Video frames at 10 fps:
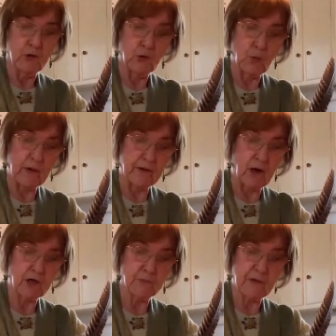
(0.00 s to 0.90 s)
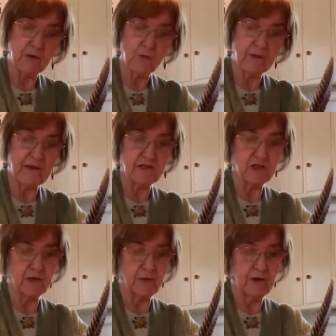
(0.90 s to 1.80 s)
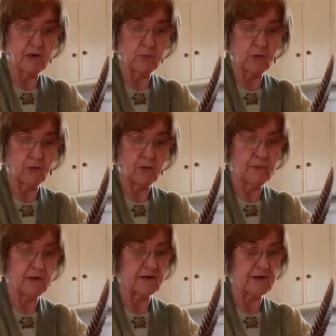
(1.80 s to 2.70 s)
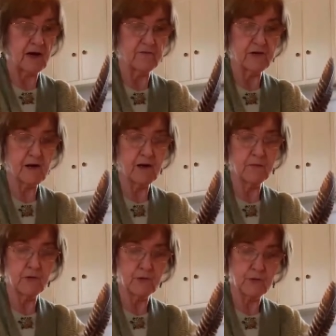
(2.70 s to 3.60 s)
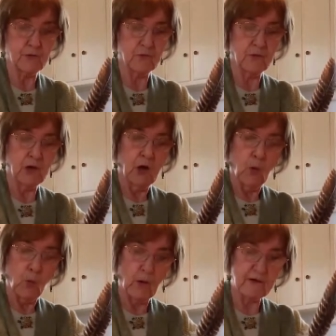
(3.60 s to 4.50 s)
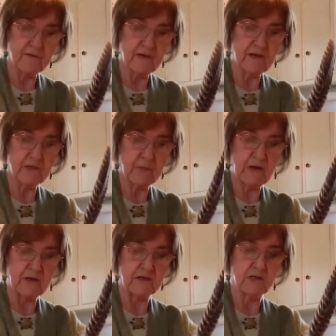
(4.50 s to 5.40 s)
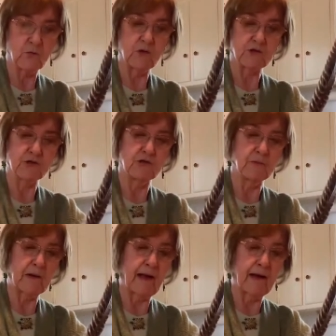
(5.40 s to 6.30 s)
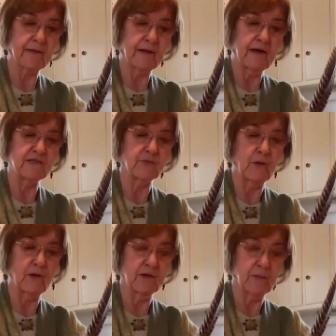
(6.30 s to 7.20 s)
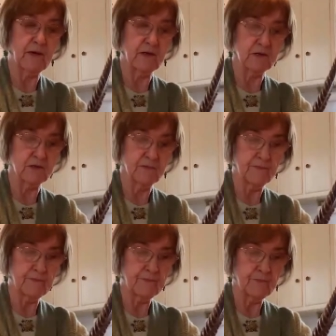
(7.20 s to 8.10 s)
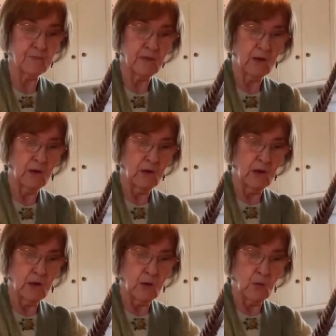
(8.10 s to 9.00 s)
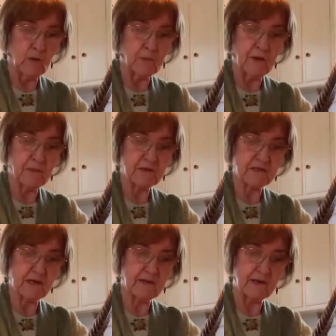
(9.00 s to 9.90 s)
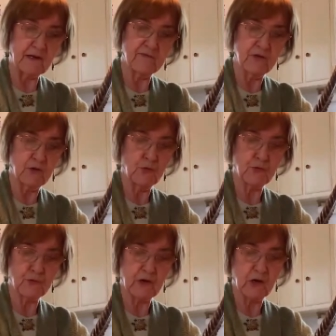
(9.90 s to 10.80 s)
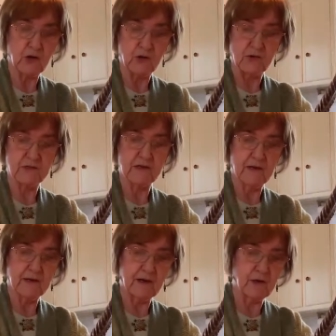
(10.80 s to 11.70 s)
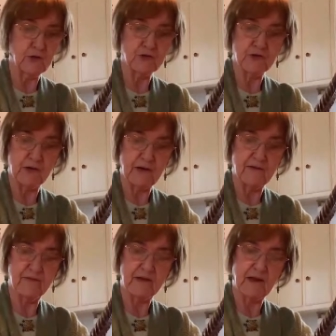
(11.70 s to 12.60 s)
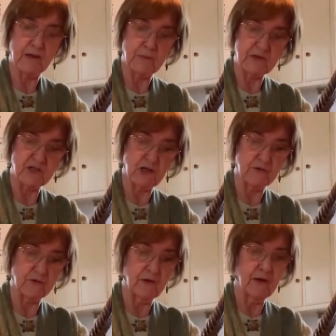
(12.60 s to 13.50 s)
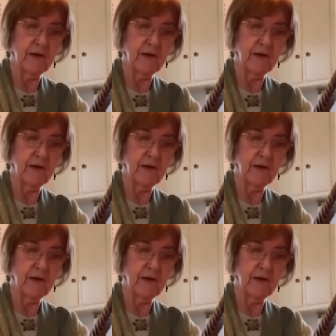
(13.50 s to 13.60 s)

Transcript: You will not bicker with each other anymore because every time you do, one of these beads will turn black and spoil the belt. When people see that even you three girls can learn to love and help each other,